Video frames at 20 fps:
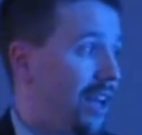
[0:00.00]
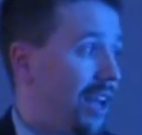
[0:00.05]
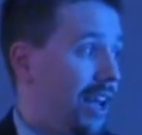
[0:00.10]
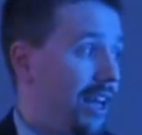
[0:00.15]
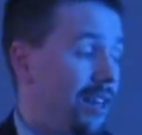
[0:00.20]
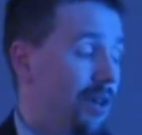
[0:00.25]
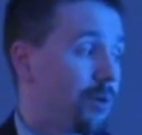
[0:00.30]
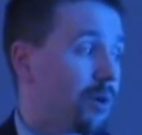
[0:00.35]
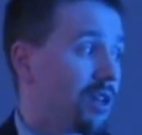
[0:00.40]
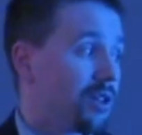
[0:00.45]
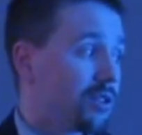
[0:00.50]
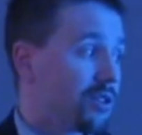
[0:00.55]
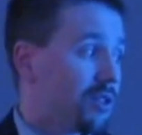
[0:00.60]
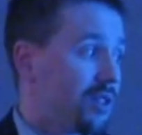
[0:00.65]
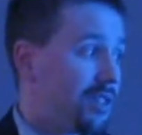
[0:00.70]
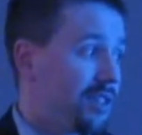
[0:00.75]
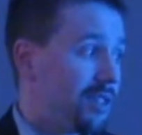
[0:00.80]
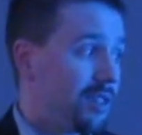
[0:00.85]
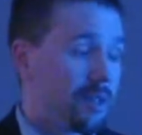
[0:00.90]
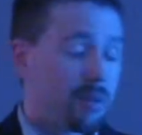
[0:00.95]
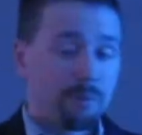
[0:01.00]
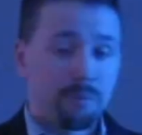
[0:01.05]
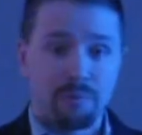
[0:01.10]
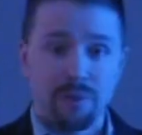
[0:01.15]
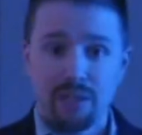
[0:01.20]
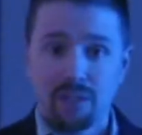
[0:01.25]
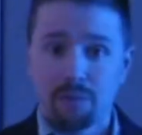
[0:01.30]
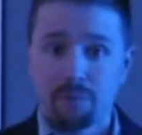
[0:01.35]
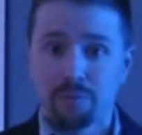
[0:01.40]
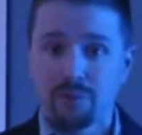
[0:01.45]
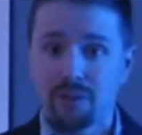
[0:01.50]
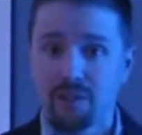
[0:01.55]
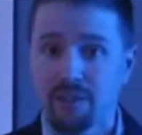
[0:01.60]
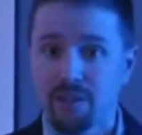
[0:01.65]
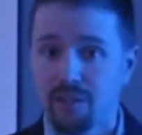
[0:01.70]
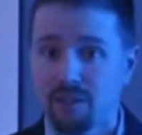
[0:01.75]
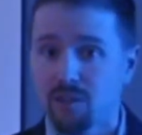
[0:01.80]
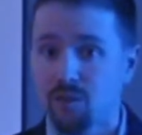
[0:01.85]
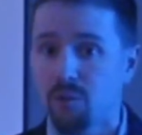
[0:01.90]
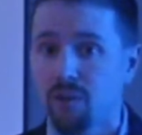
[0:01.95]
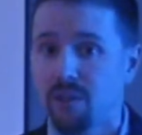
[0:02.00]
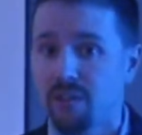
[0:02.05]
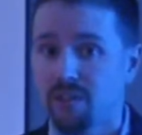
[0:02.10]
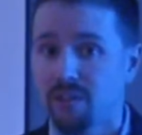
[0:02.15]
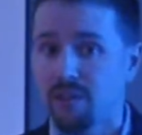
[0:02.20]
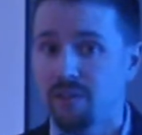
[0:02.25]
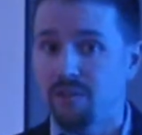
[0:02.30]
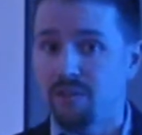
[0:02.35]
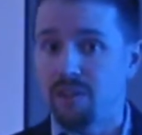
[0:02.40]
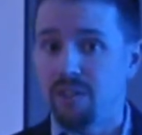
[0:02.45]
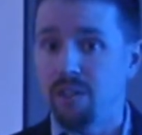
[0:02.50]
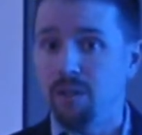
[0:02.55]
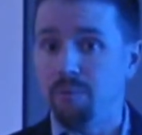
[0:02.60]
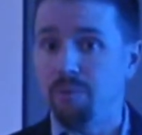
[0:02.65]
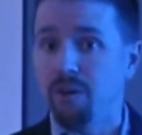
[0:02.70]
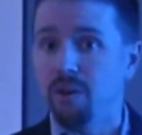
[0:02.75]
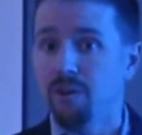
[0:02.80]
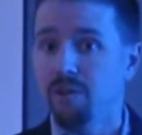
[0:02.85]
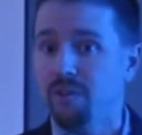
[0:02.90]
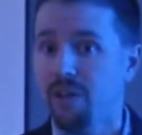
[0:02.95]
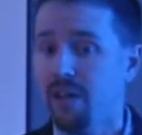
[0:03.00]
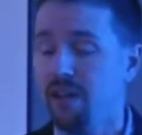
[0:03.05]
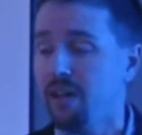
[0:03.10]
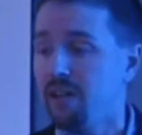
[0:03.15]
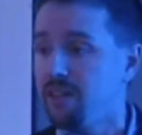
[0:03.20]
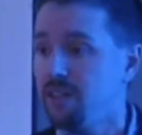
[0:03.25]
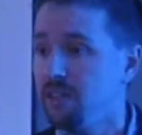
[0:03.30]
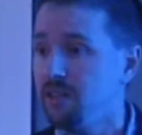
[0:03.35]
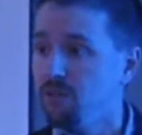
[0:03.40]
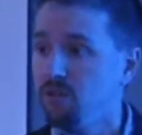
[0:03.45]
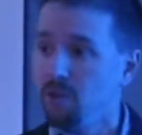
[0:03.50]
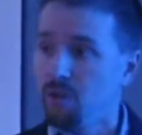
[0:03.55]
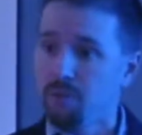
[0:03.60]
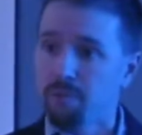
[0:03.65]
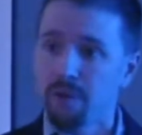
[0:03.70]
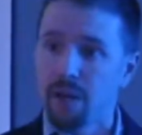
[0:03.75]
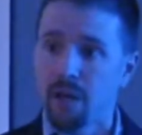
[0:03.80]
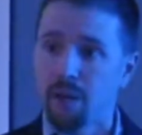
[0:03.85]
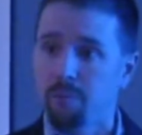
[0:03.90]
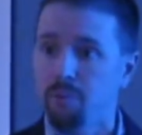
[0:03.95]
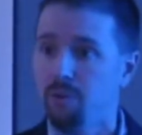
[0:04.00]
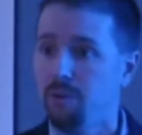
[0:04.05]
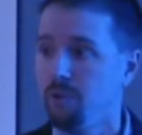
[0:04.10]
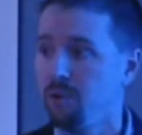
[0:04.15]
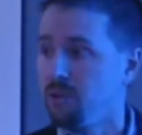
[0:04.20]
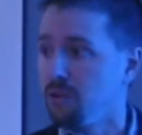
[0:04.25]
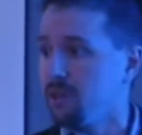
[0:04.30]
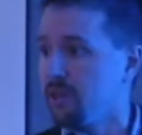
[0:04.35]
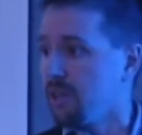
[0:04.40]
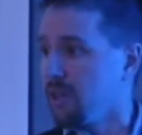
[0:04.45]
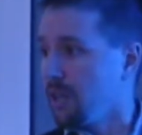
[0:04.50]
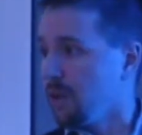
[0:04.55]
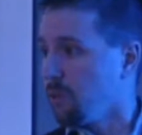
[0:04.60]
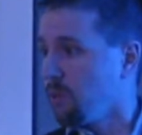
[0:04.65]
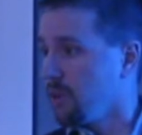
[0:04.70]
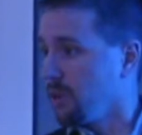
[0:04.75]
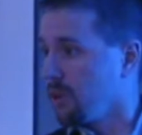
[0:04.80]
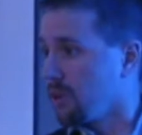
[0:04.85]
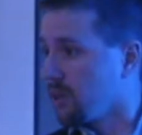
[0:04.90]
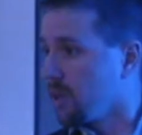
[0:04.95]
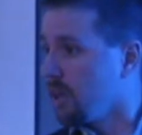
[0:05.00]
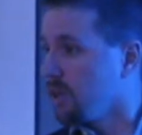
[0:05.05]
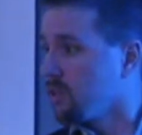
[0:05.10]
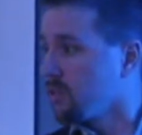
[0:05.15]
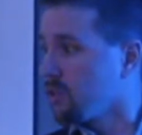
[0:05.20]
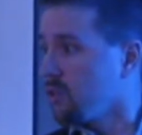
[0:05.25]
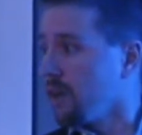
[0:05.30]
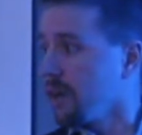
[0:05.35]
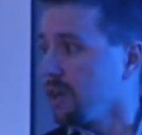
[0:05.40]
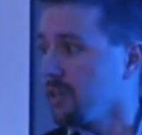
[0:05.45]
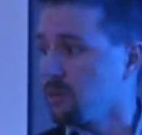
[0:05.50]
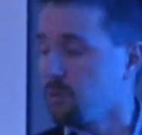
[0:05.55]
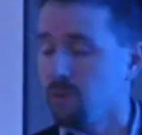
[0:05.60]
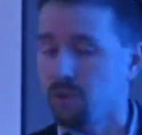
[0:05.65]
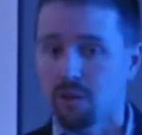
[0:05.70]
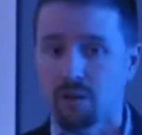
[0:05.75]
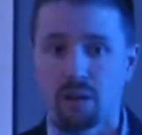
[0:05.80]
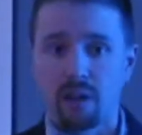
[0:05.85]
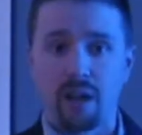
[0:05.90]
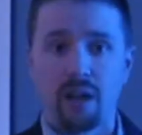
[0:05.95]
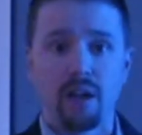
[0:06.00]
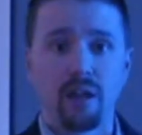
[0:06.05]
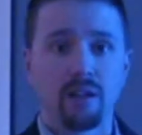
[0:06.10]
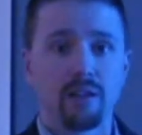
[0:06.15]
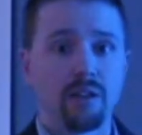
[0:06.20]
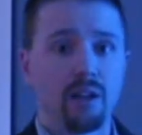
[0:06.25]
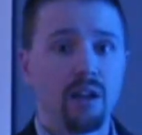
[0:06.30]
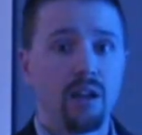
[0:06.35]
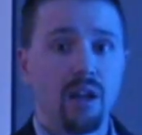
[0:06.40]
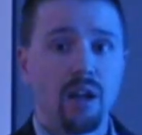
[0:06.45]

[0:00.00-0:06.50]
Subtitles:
And then we also needed to be completed in 2017. Part of that IT roadmap, we were looking at when our contracts were going to end.